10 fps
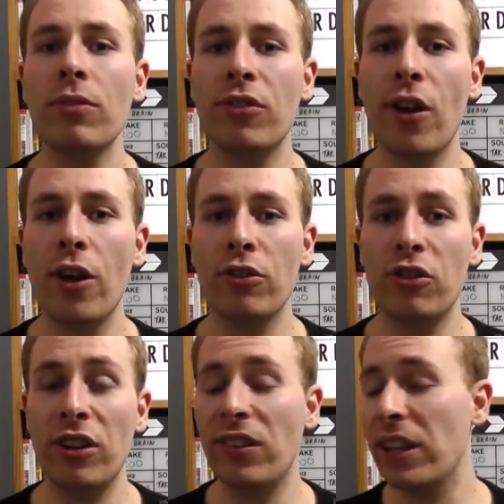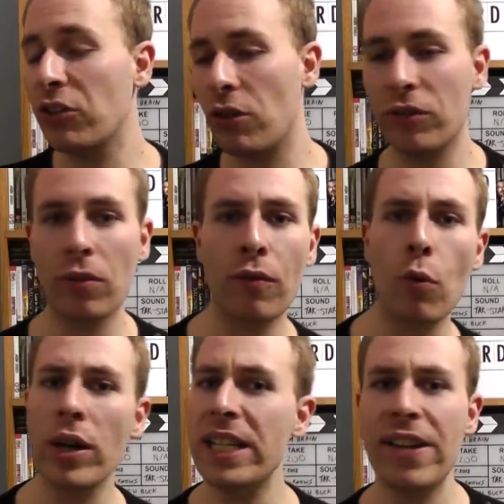searches and they're trying to
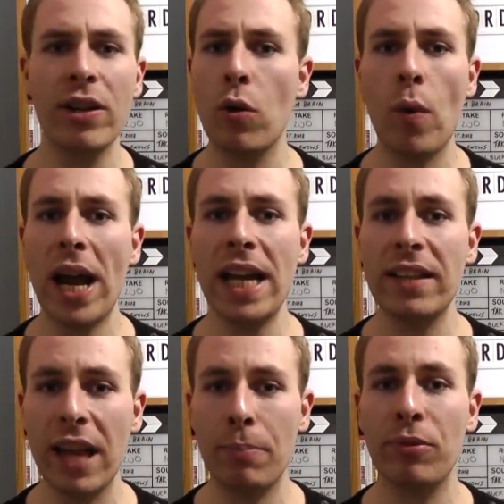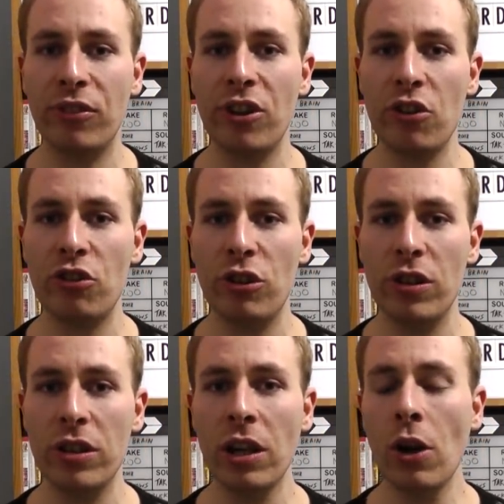avoid giving away their
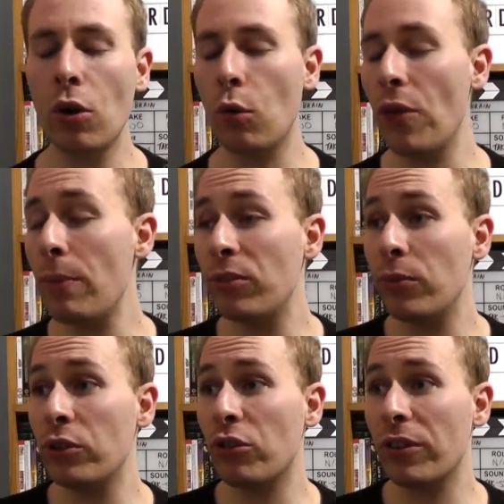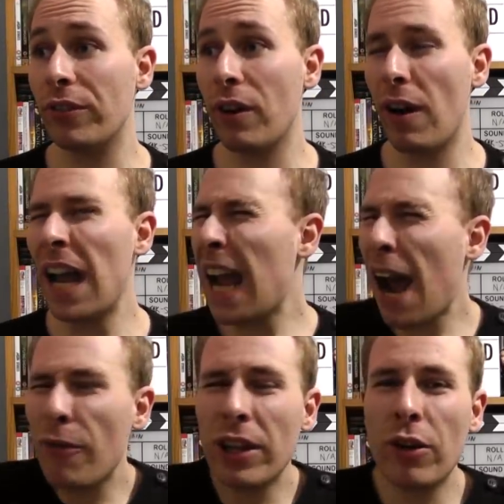position, or them simply trying to figure out
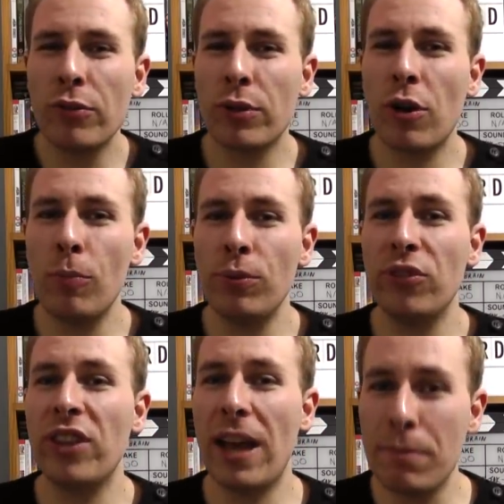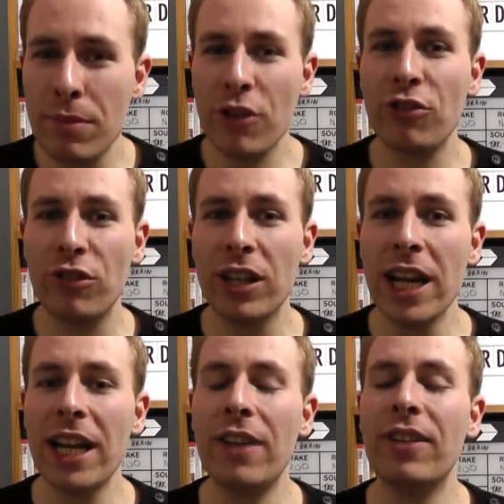how they're going to accomplish their mission
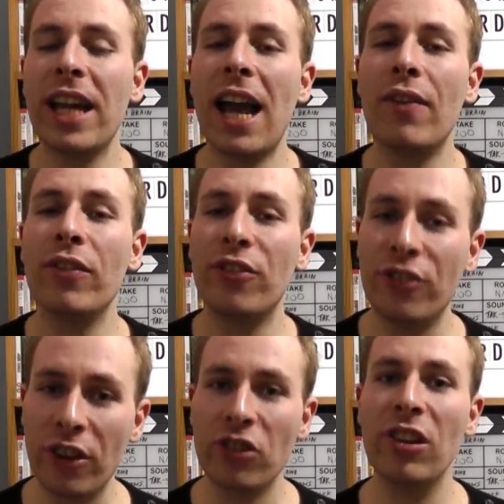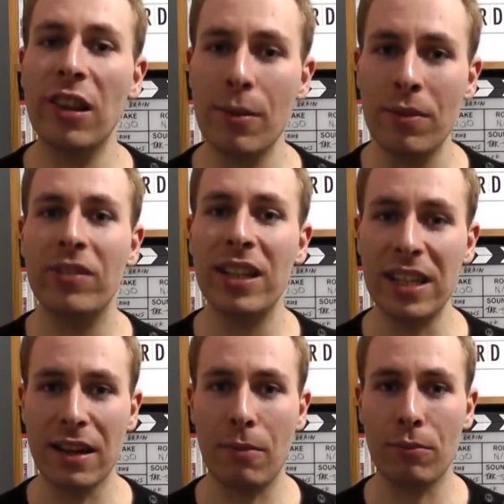if they have such a limited
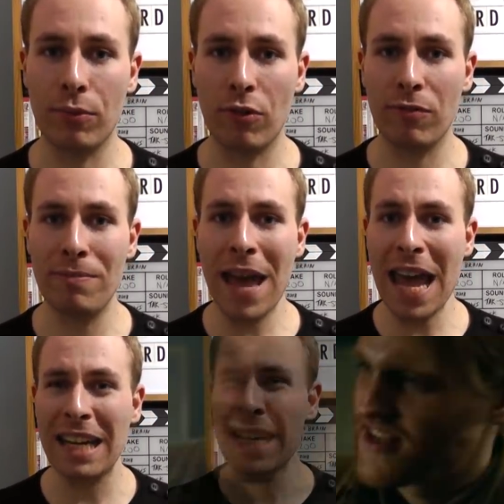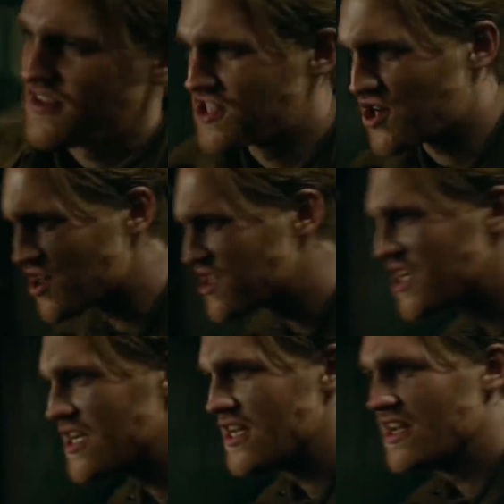number of men.
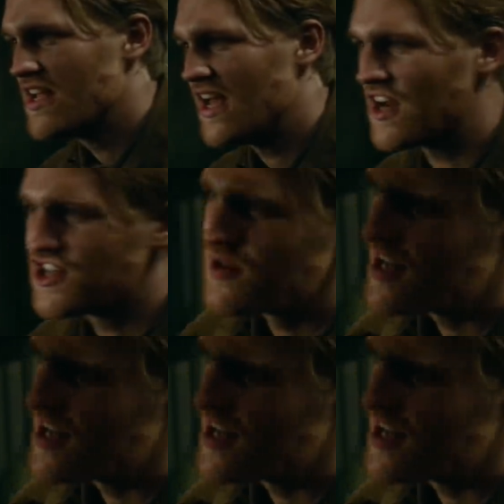Nevertheless, it feels